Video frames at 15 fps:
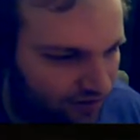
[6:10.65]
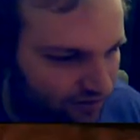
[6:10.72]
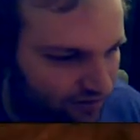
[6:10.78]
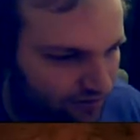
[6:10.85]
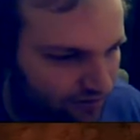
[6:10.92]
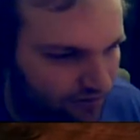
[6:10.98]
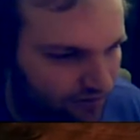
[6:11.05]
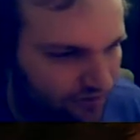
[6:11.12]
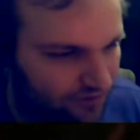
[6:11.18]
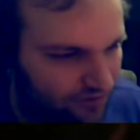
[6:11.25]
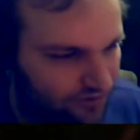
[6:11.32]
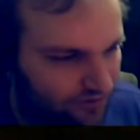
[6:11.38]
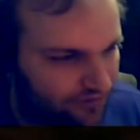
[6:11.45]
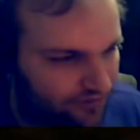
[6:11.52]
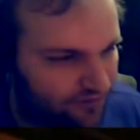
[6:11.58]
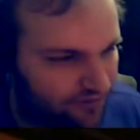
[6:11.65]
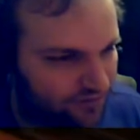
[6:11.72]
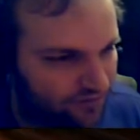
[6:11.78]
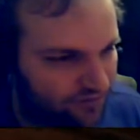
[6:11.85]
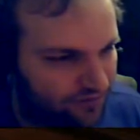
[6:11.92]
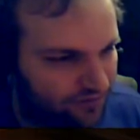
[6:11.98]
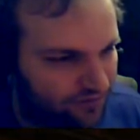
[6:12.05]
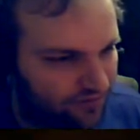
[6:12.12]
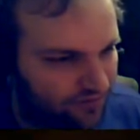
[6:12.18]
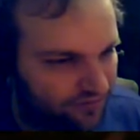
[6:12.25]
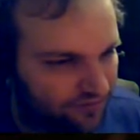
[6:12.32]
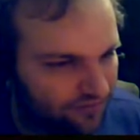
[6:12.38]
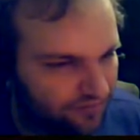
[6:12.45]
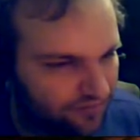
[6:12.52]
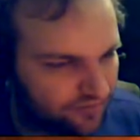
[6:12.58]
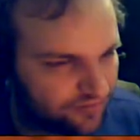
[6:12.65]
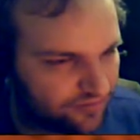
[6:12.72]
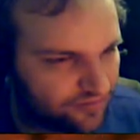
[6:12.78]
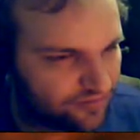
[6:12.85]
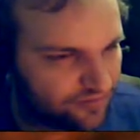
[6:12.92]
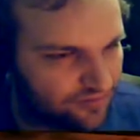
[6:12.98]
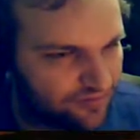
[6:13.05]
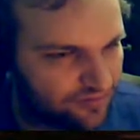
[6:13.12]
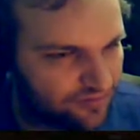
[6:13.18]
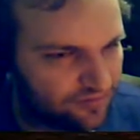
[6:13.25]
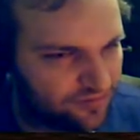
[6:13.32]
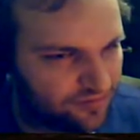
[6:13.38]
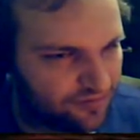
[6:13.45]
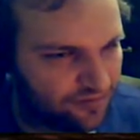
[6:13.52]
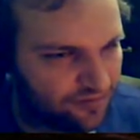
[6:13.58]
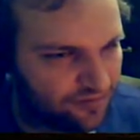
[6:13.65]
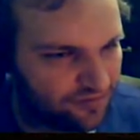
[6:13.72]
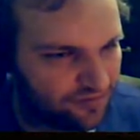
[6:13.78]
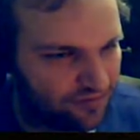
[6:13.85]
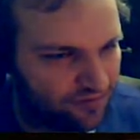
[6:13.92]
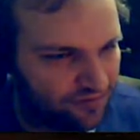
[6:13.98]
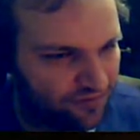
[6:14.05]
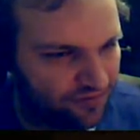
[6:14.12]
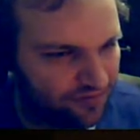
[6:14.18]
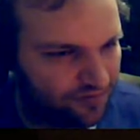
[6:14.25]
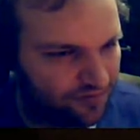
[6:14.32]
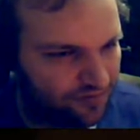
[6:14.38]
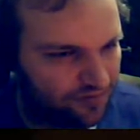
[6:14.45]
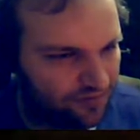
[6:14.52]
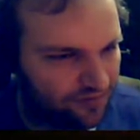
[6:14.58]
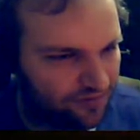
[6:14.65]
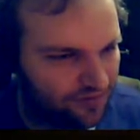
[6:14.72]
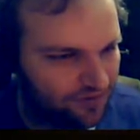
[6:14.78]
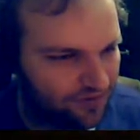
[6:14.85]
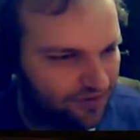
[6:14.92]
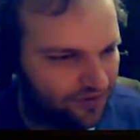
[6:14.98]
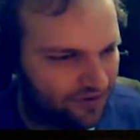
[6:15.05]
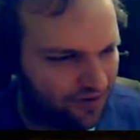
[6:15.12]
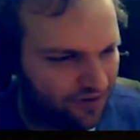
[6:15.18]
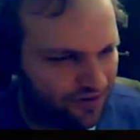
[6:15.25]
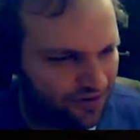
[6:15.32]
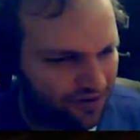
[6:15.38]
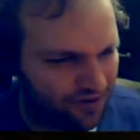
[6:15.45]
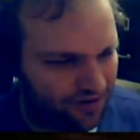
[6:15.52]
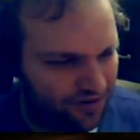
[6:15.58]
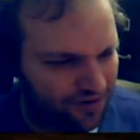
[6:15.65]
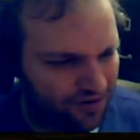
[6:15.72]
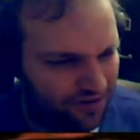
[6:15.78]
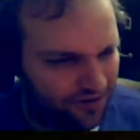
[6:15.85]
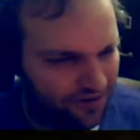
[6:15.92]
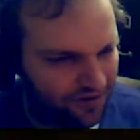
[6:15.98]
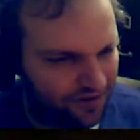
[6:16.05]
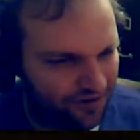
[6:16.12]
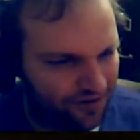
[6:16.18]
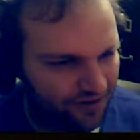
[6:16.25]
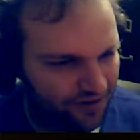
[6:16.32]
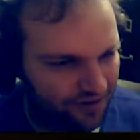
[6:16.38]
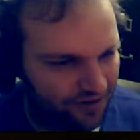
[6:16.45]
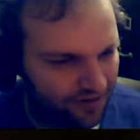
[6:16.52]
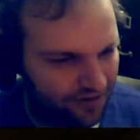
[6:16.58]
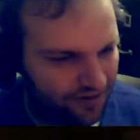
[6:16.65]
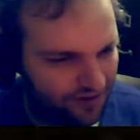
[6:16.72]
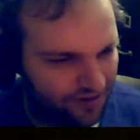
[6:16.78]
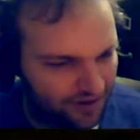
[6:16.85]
(silence)